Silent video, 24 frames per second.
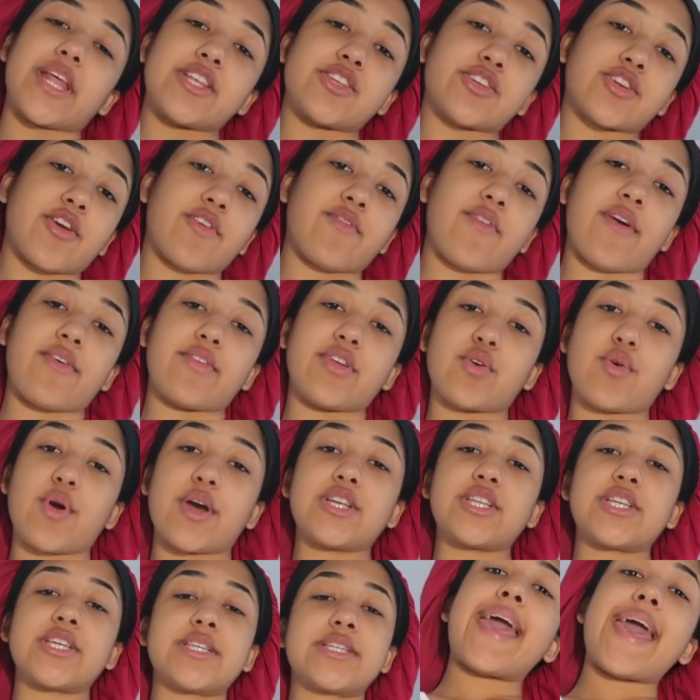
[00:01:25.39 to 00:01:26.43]
on Instagram if you have any
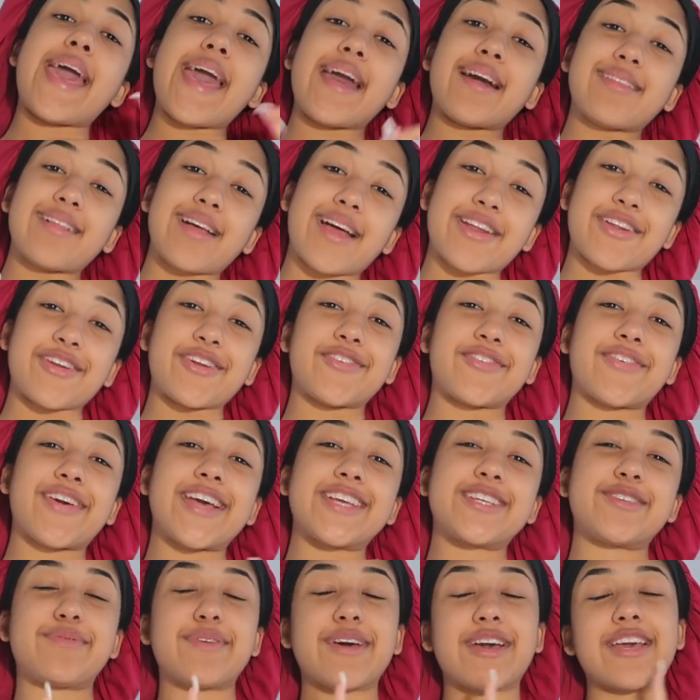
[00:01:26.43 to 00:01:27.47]
questions. And click that
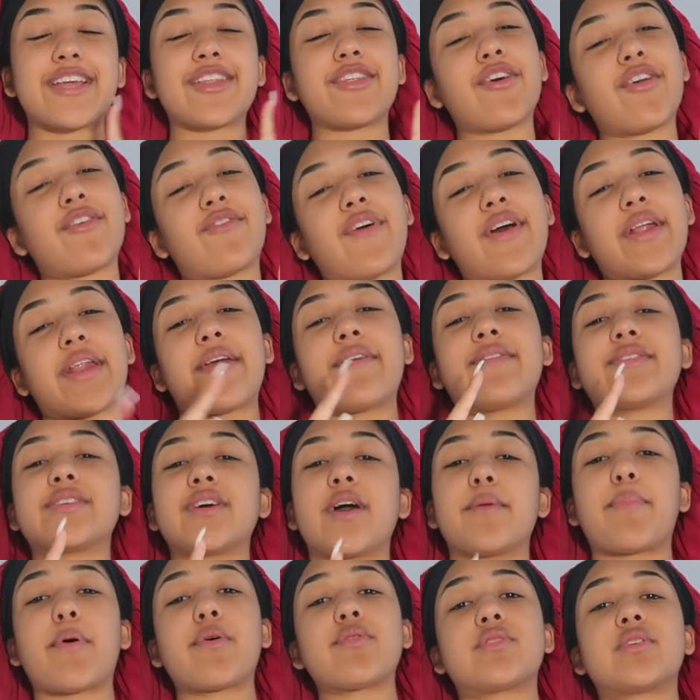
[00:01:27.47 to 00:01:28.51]
notification bell to get notified every
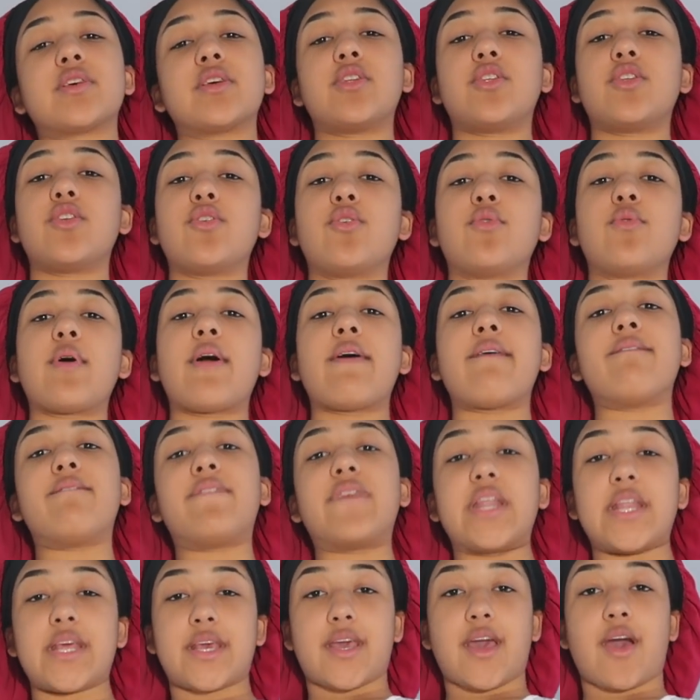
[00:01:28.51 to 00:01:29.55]
time I post a new
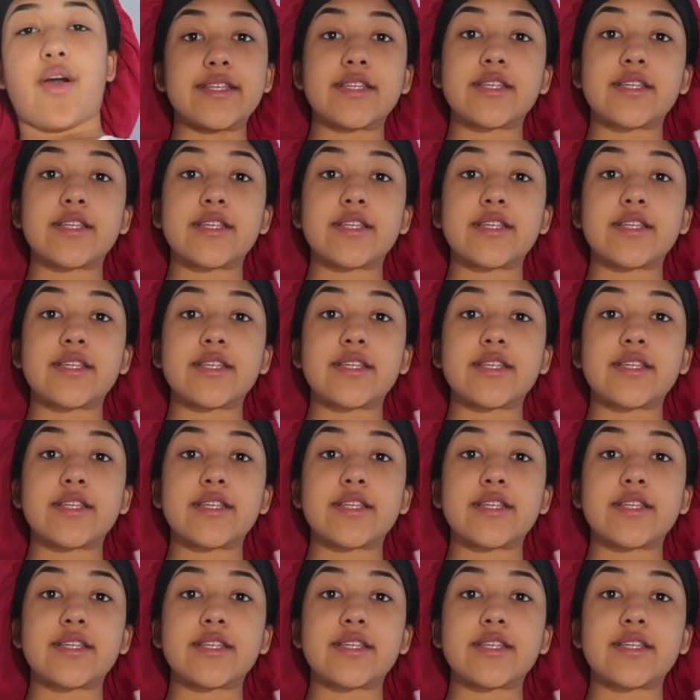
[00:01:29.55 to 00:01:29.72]
video.